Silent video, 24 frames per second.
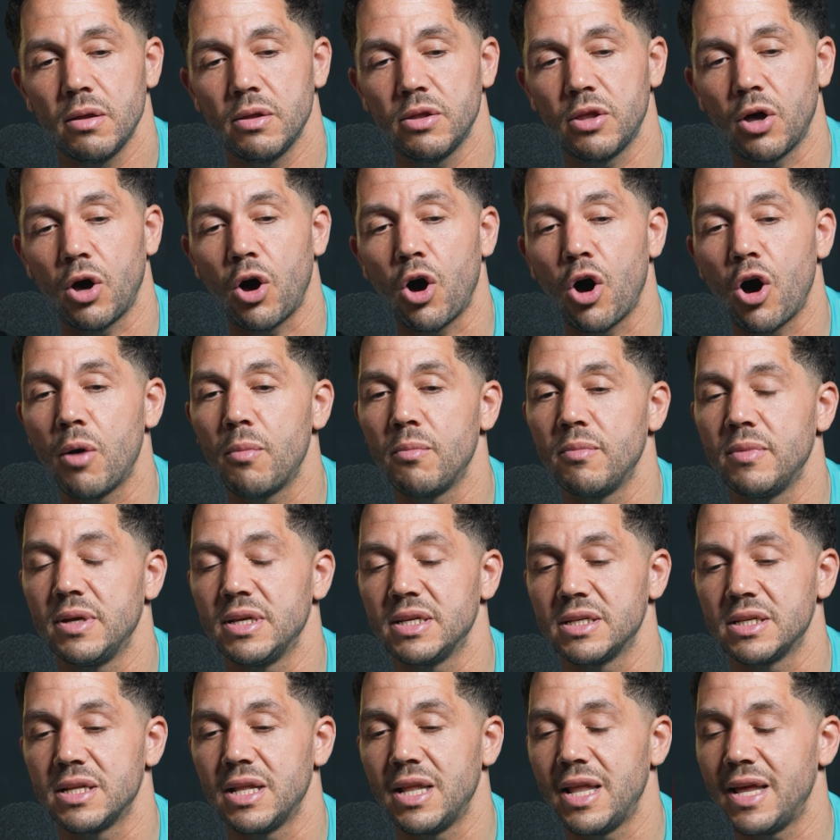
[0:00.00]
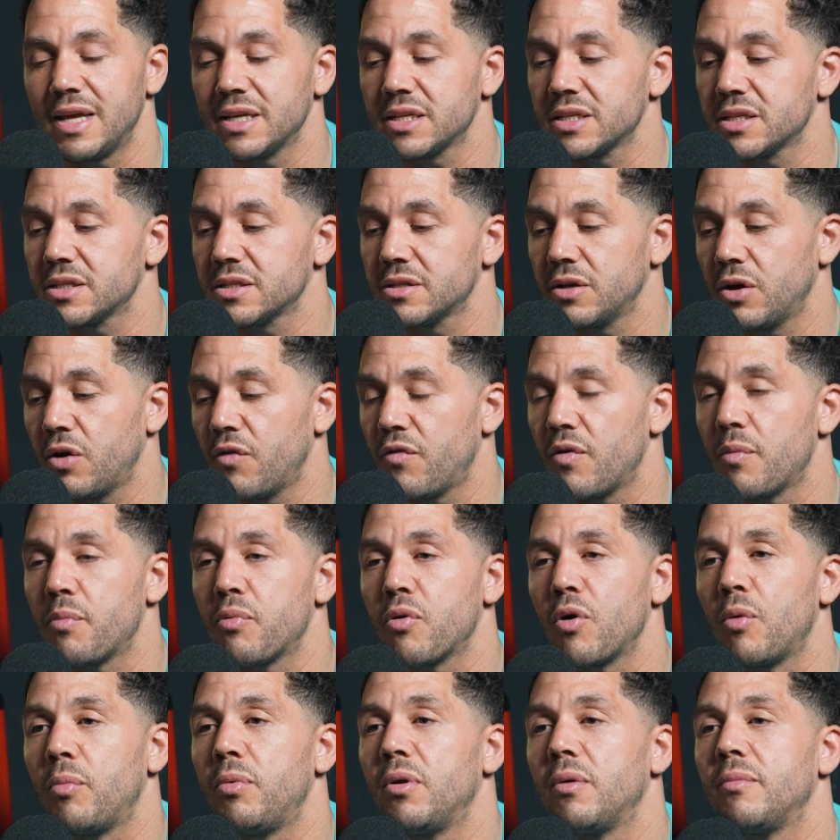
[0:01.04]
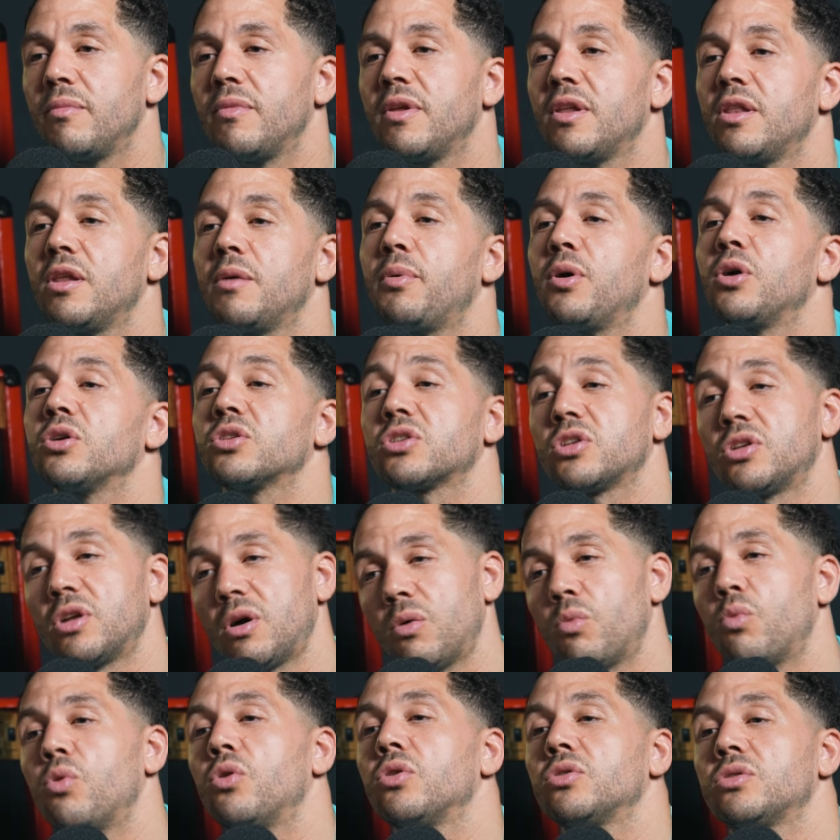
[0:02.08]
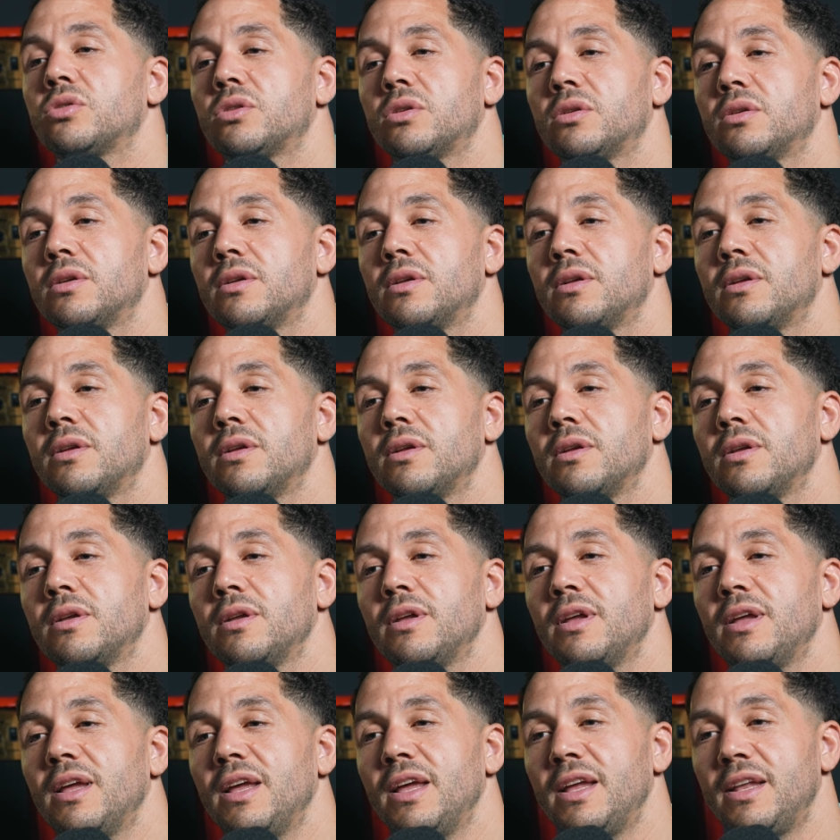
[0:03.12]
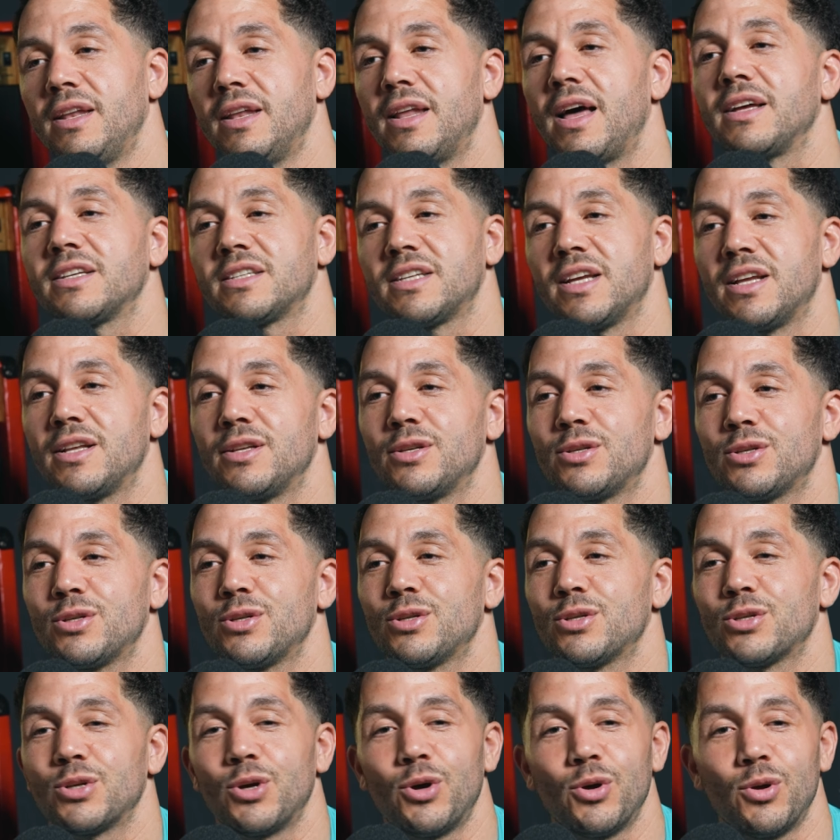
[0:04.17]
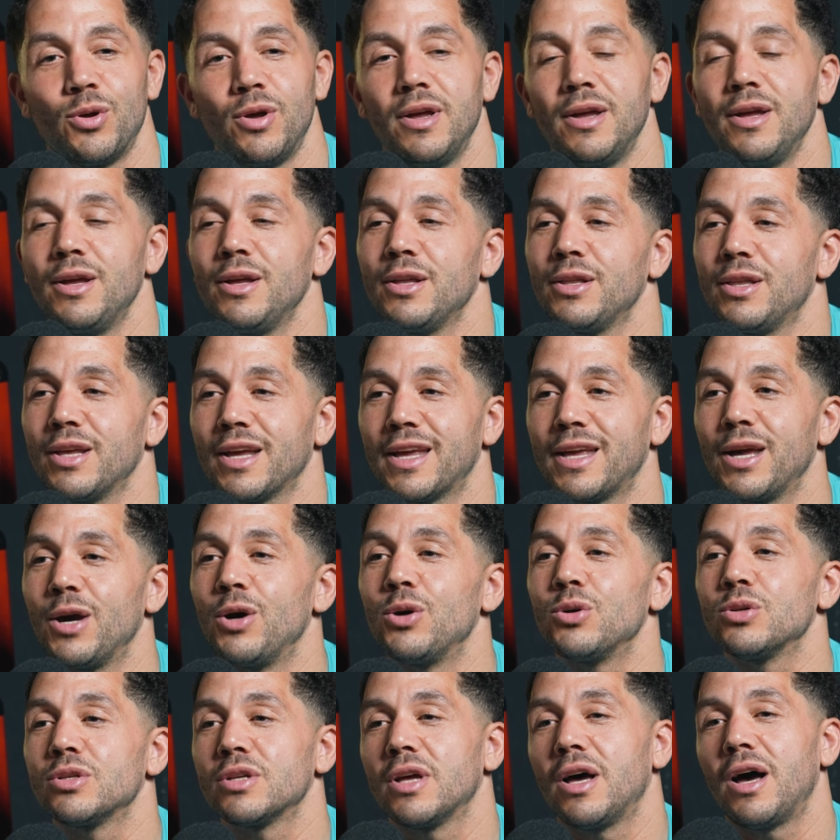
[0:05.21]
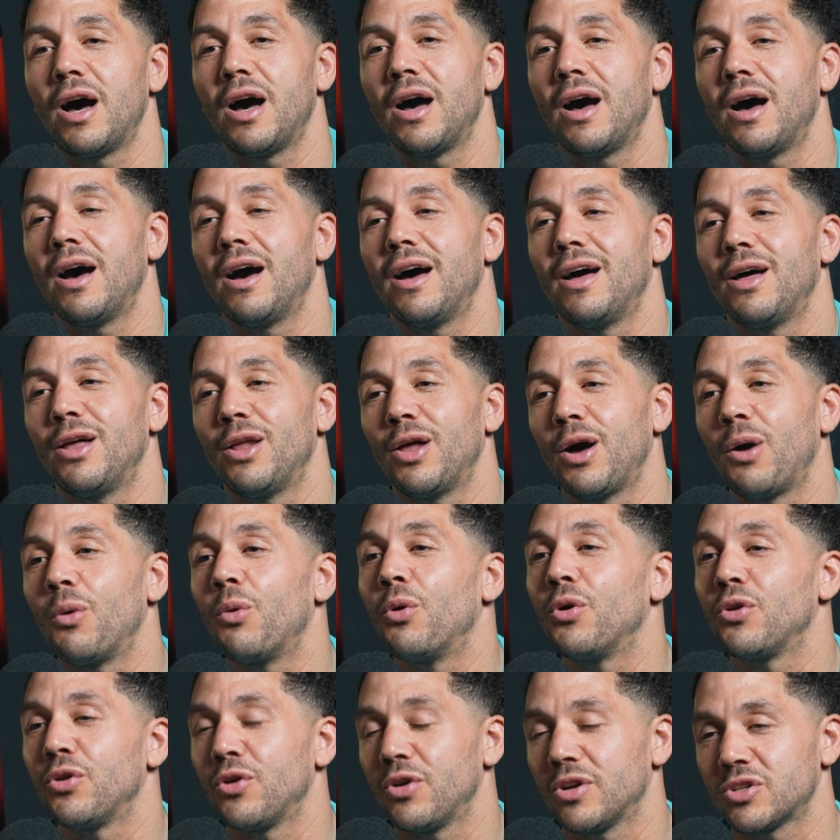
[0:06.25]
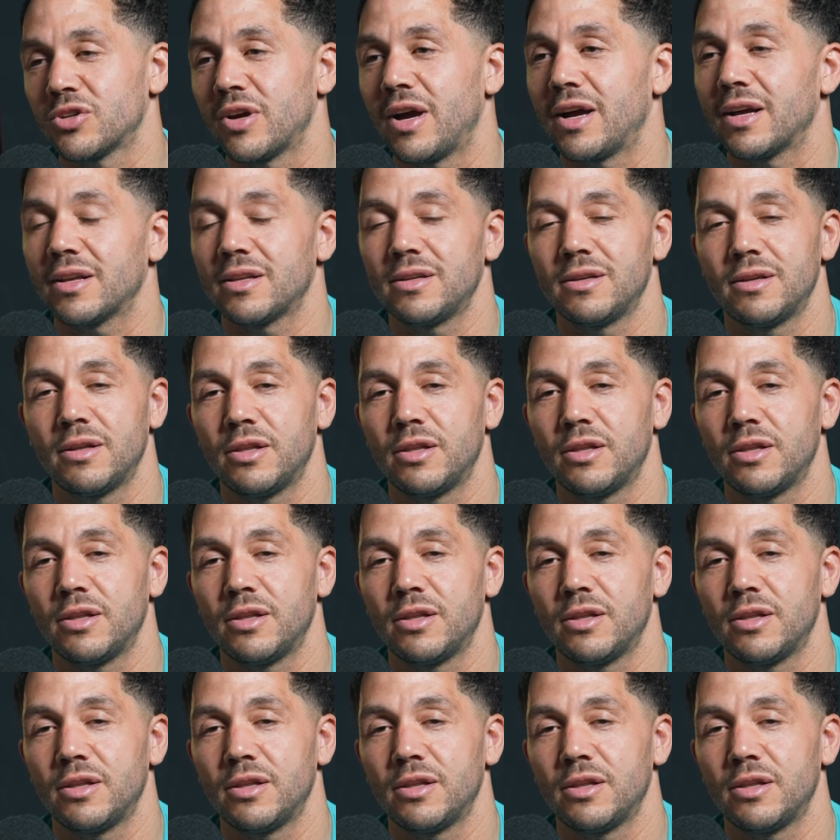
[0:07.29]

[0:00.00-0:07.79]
the arm is less of a problem than the person I was in that sense. So the girls that I want to attract,